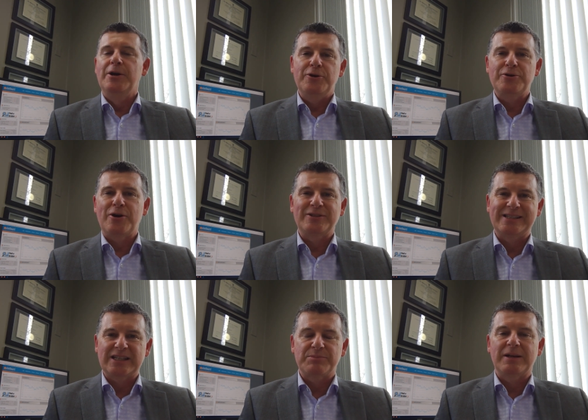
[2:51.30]
who knows,
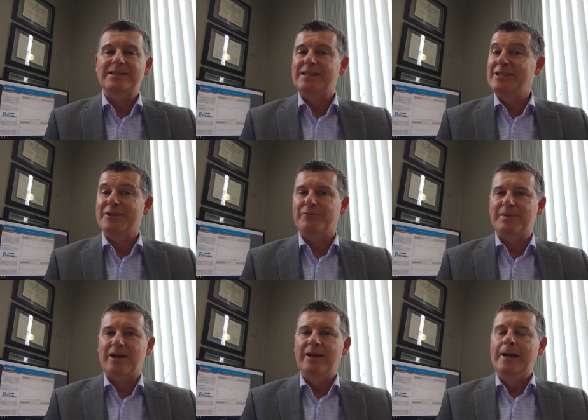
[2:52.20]
6 months, a year from
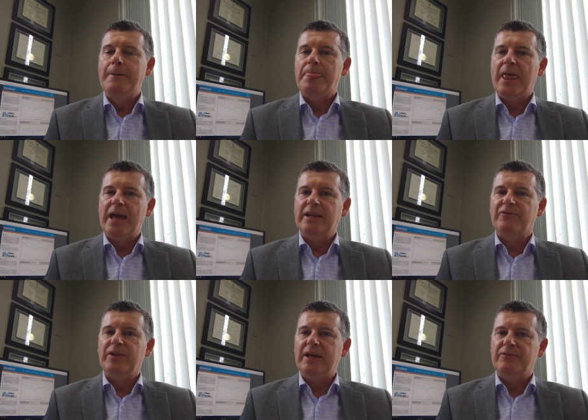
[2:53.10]
now. And
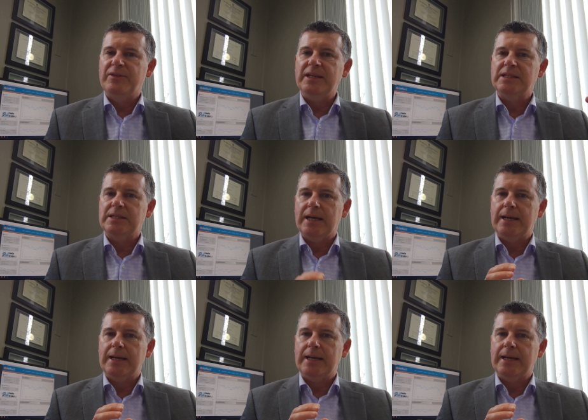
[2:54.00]
if this